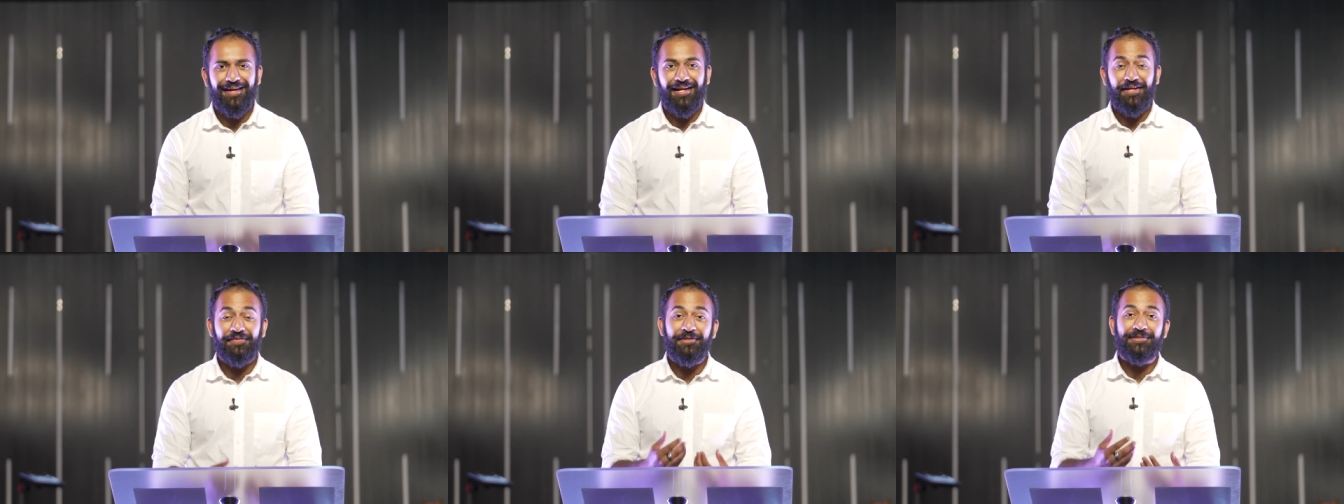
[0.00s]

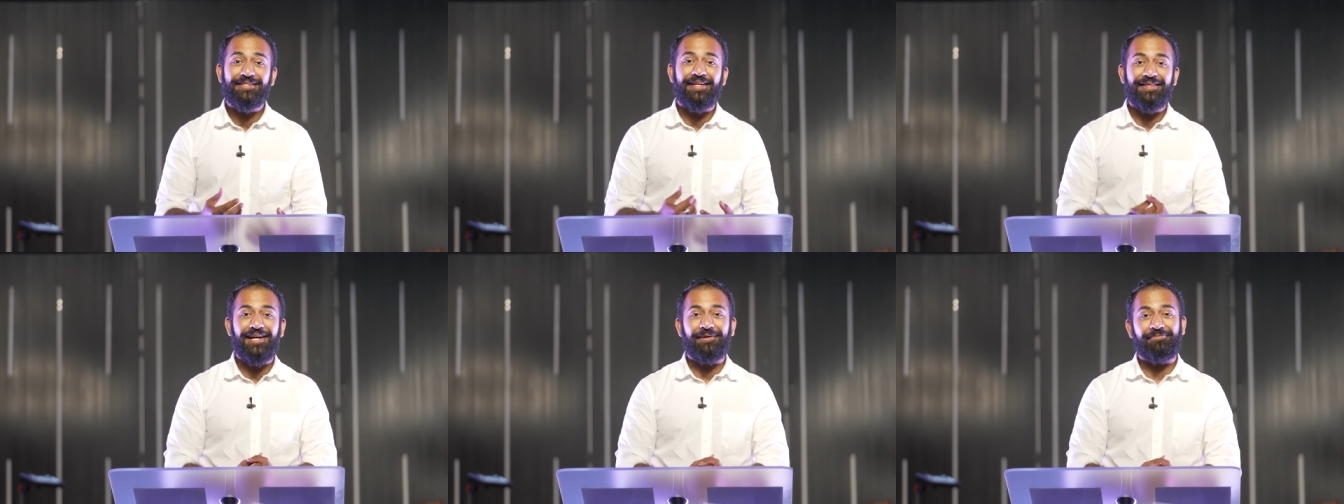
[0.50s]
If you
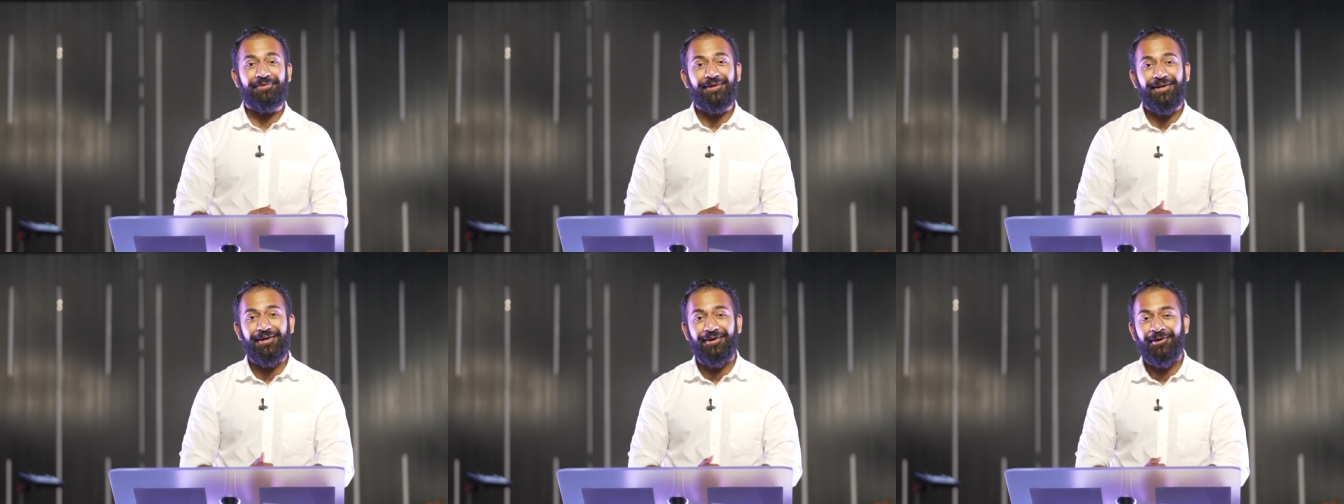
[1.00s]
said that
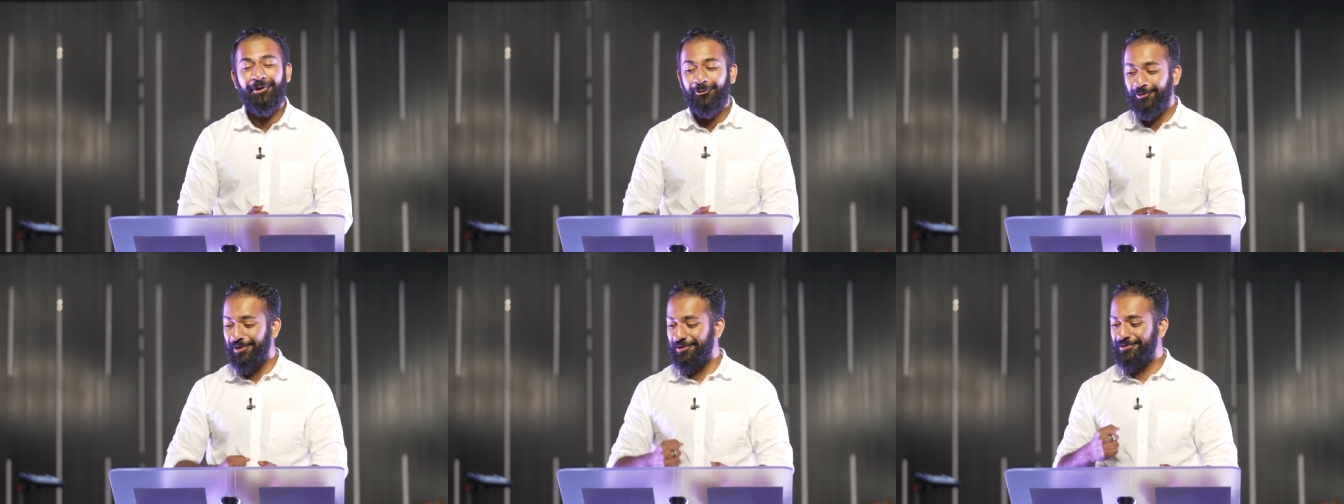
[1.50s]
prayer,
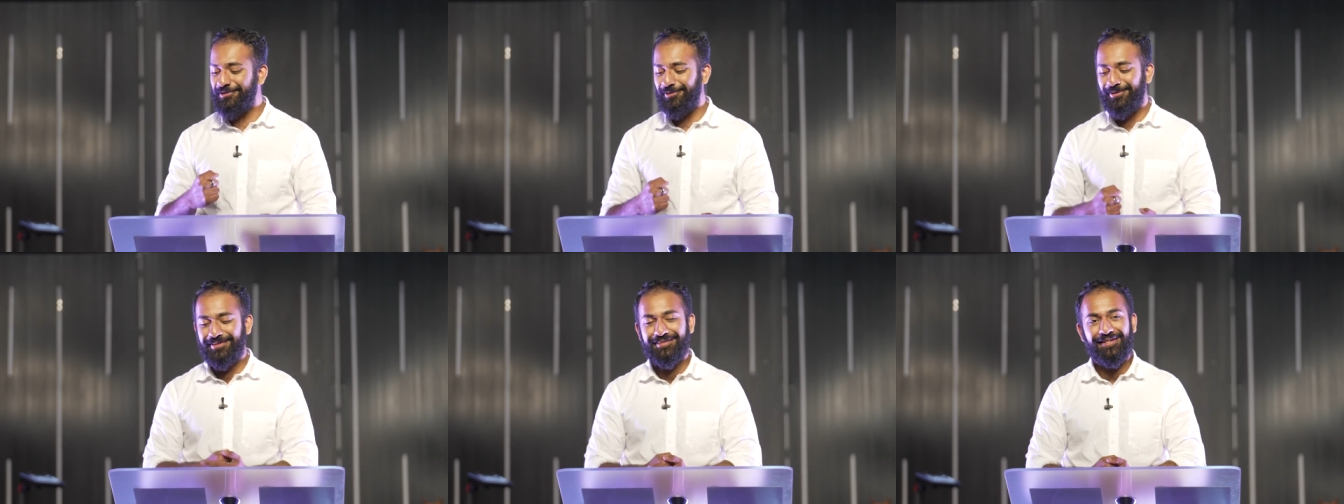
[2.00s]
we are
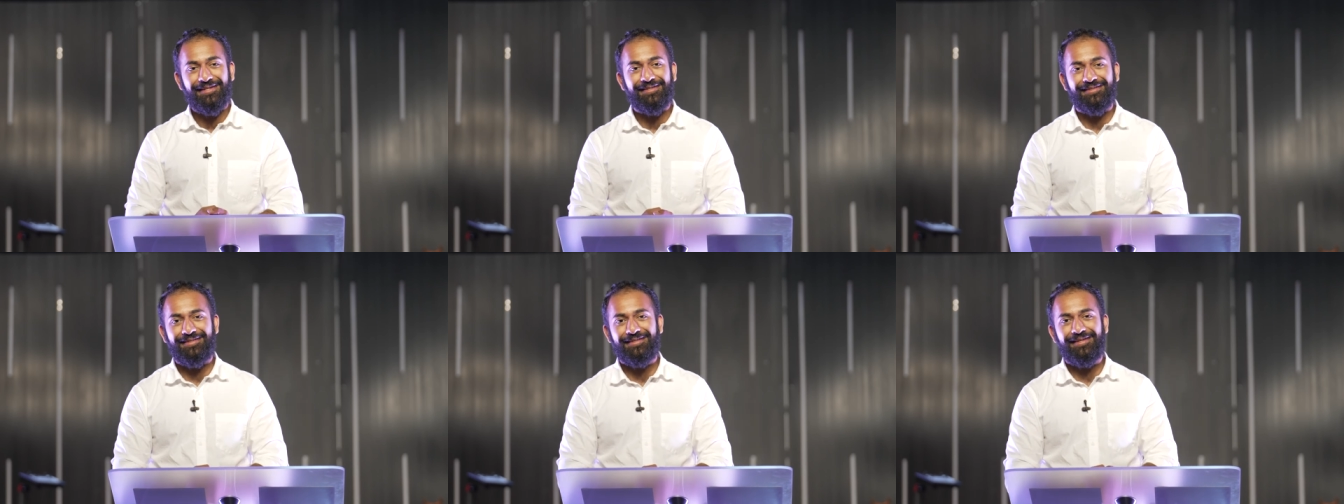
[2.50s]
so
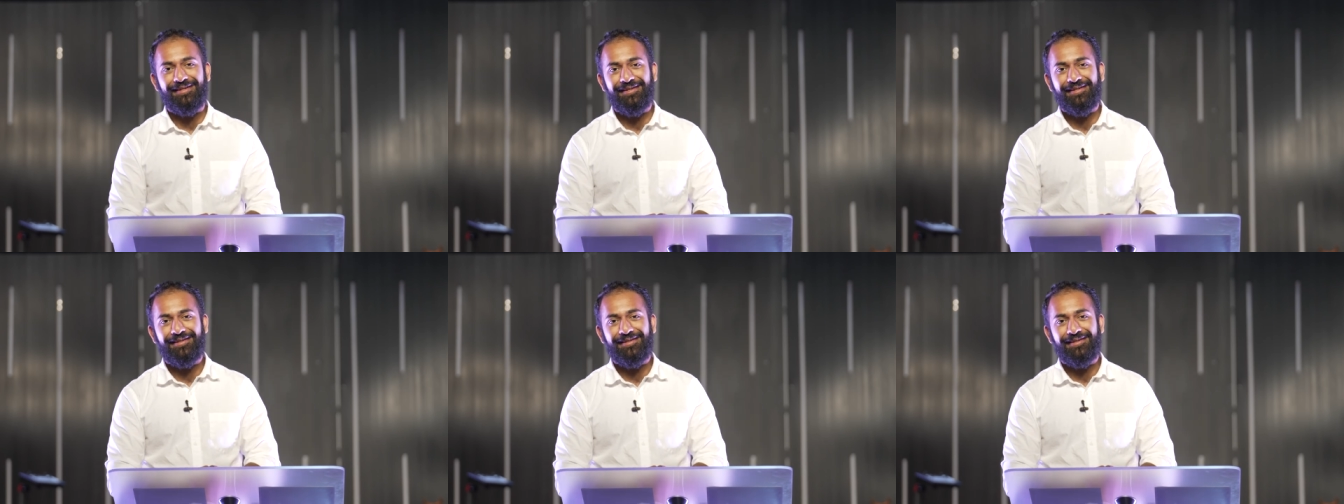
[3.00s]
excited today.